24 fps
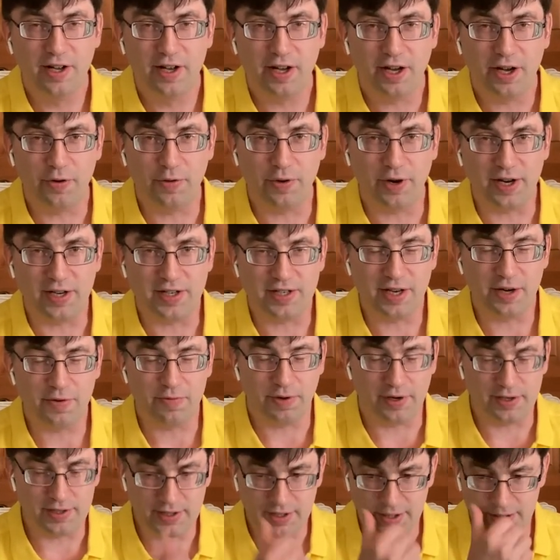And what I said
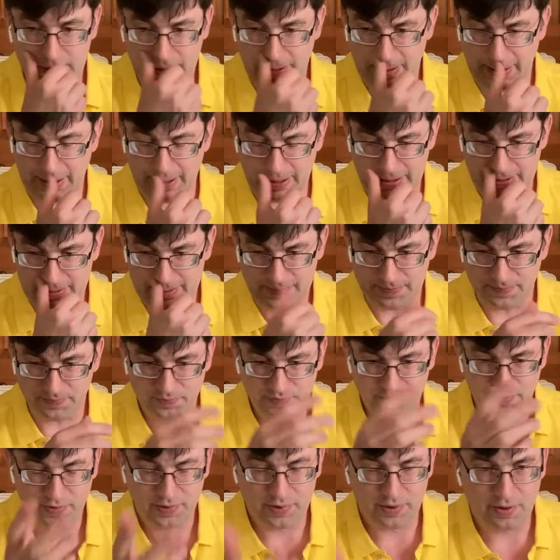was, is, is
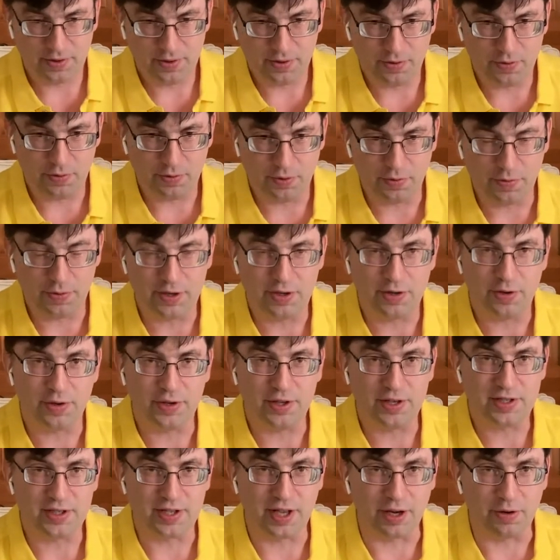we've been doing
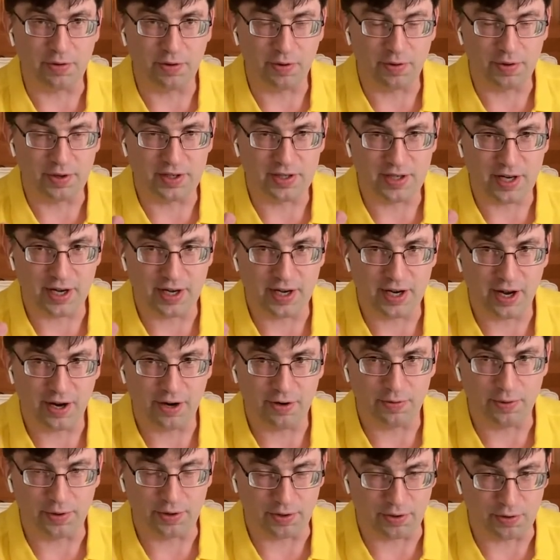this thing where we send
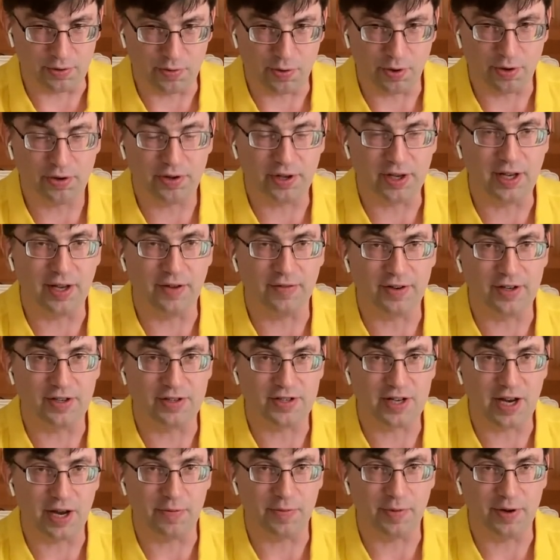out with your quarterly giving
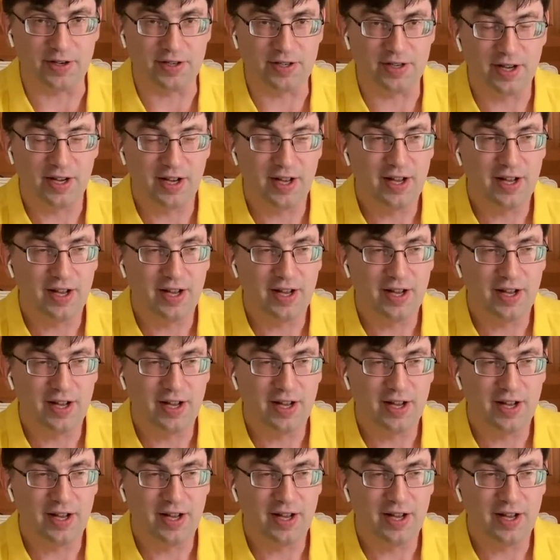statement